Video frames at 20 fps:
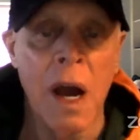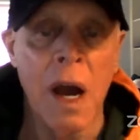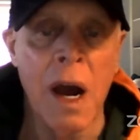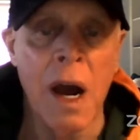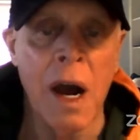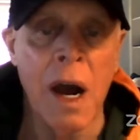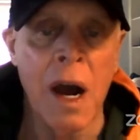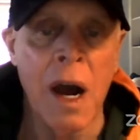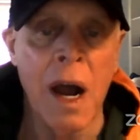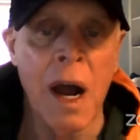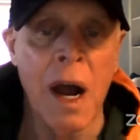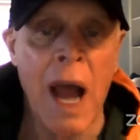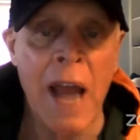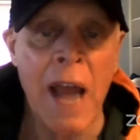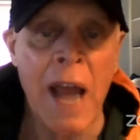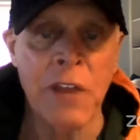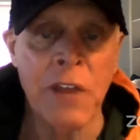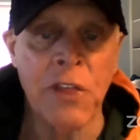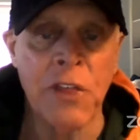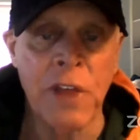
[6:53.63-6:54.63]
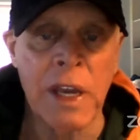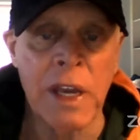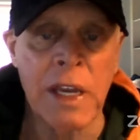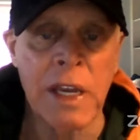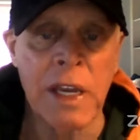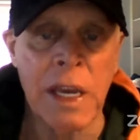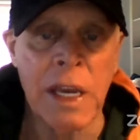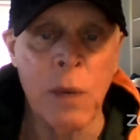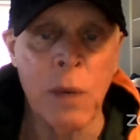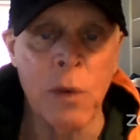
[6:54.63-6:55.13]
I think
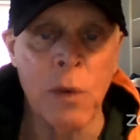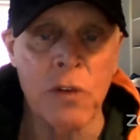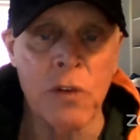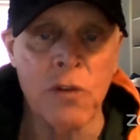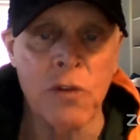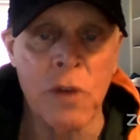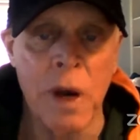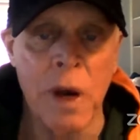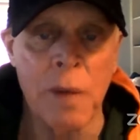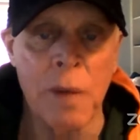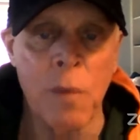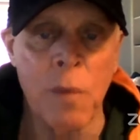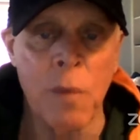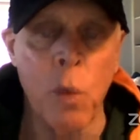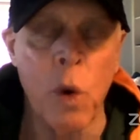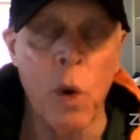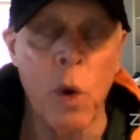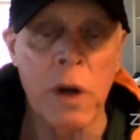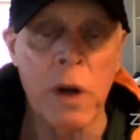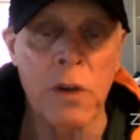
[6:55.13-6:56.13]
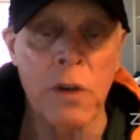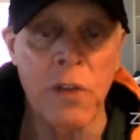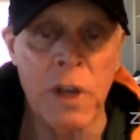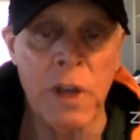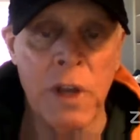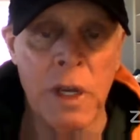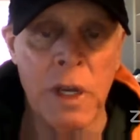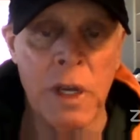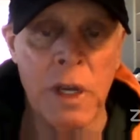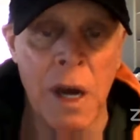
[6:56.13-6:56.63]
he was one of
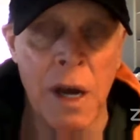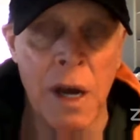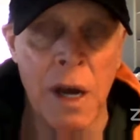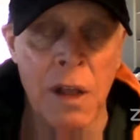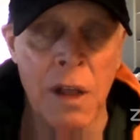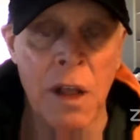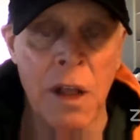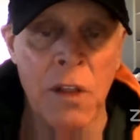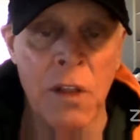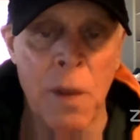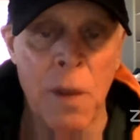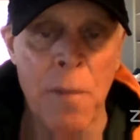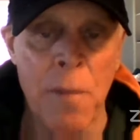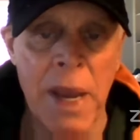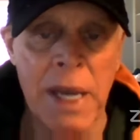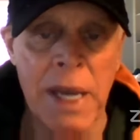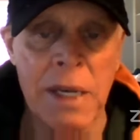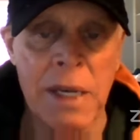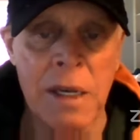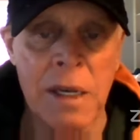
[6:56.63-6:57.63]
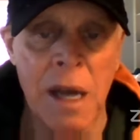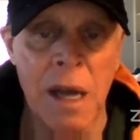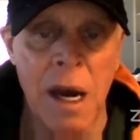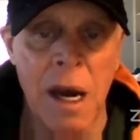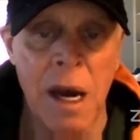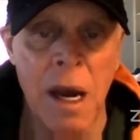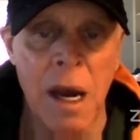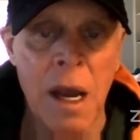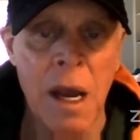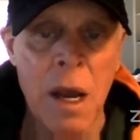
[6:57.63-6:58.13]
the main
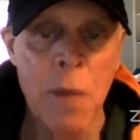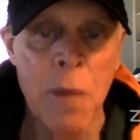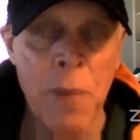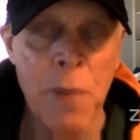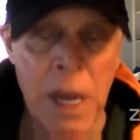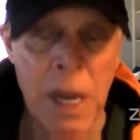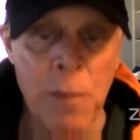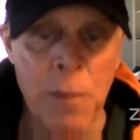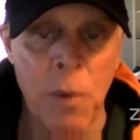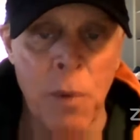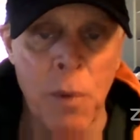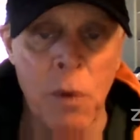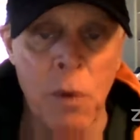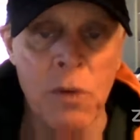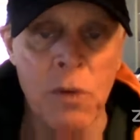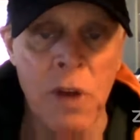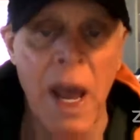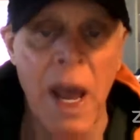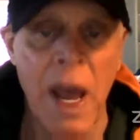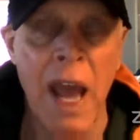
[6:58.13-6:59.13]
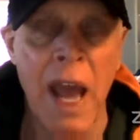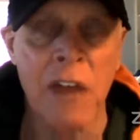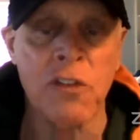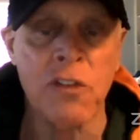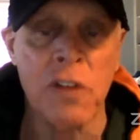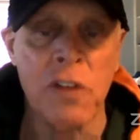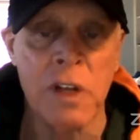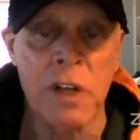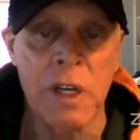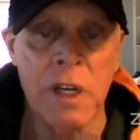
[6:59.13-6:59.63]
people to
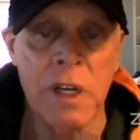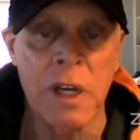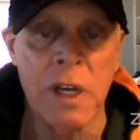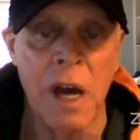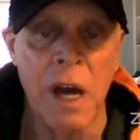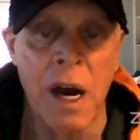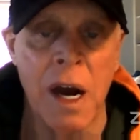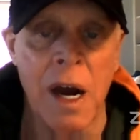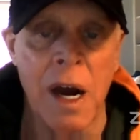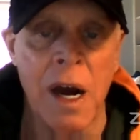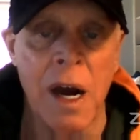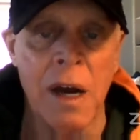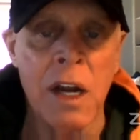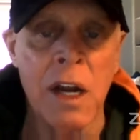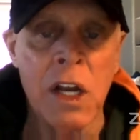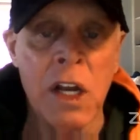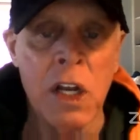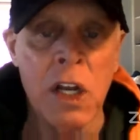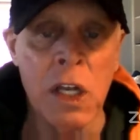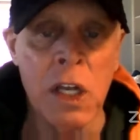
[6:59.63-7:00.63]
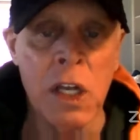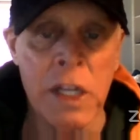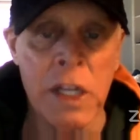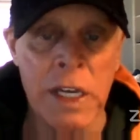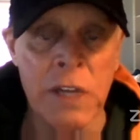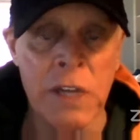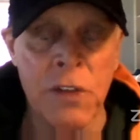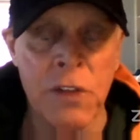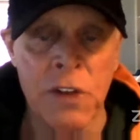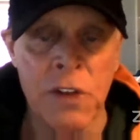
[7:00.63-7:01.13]
actually
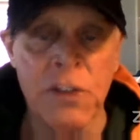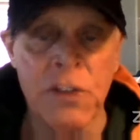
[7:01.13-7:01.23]
lead the